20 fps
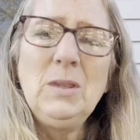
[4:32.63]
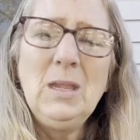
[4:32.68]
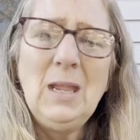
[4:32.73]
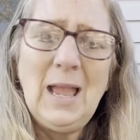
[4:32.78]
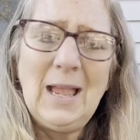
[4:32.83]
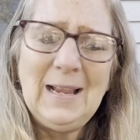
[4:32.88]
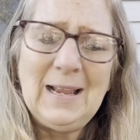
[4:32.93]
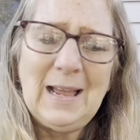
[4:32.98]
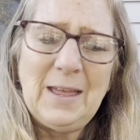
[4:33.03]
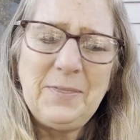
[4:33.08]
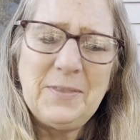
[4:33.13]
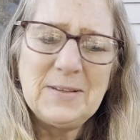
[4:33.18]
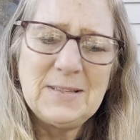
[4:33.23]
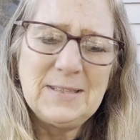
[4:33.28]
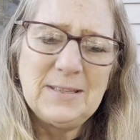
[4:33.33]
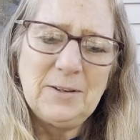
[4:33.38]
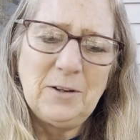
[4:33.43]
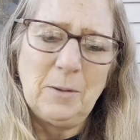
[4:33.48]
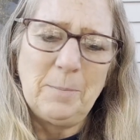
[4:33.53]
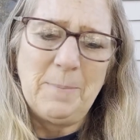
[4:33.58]
I got this
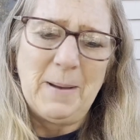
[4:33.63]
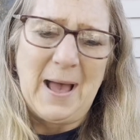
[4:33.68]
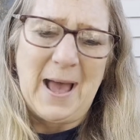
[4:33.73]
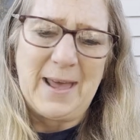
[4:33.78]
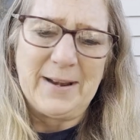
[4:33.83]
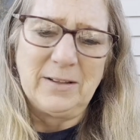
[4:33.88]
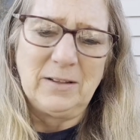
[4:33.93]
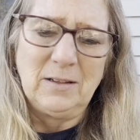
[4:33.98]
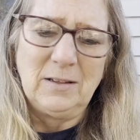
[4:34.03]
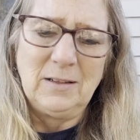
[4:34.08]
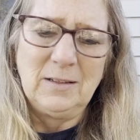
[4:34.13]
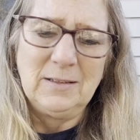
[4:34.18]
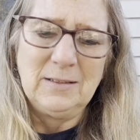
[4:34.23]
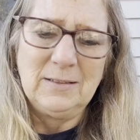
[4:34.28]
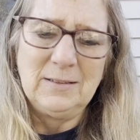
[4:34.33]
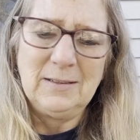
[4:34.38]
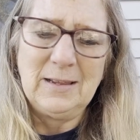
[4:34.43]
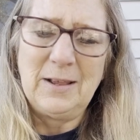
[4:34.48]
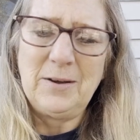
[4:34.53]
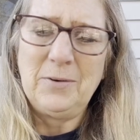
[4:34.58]
little bottle.
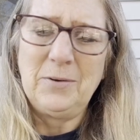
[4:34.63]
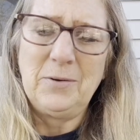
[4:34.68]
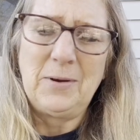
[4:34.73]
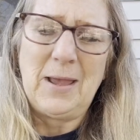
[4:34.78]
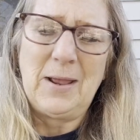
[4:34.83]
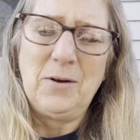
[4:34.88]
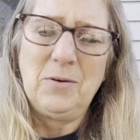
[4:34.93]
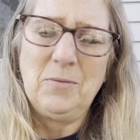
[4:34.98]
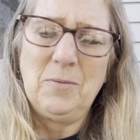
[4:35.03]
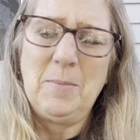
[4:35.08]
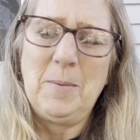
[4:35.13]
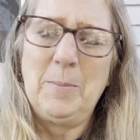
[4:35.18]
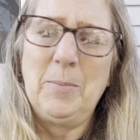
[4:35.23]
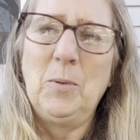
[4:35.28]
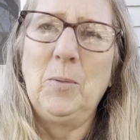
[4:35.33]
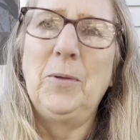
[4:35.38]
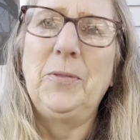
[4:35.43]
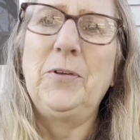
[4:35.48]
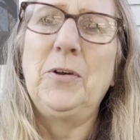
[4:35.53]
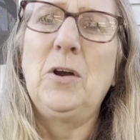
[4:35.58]
I don't remember
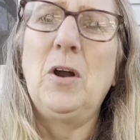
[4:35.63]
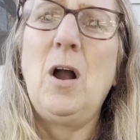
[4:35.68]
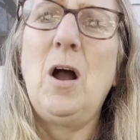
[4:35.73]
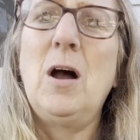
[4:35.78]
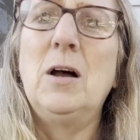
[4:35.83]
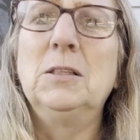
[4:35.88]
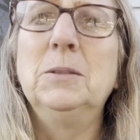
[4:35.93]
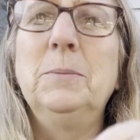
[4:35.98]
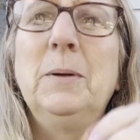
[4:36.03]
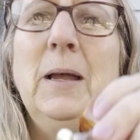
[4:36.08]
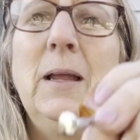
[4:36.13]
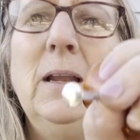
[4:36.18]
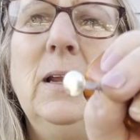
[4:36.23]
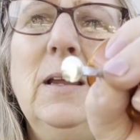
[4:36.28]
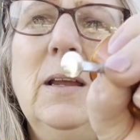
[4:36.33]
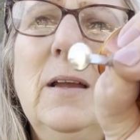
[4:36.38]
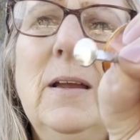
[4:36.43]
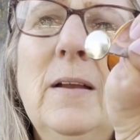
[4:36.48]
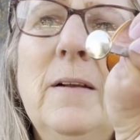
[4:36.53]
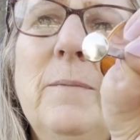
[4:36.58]
what they're called, but
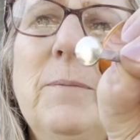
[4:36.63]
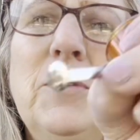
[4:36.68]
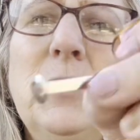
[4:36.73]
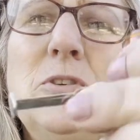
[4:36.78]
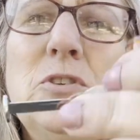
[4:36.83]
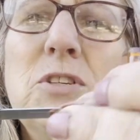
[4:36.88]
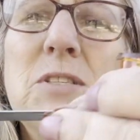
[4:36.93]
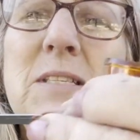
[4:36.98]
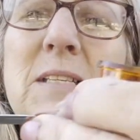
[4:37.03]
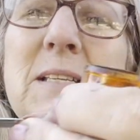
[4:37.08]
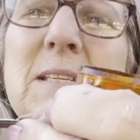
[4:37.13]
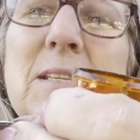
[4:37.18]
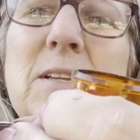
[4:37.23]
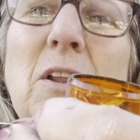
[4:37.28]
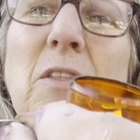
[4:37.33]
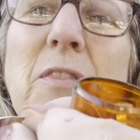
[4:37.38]
they're just these little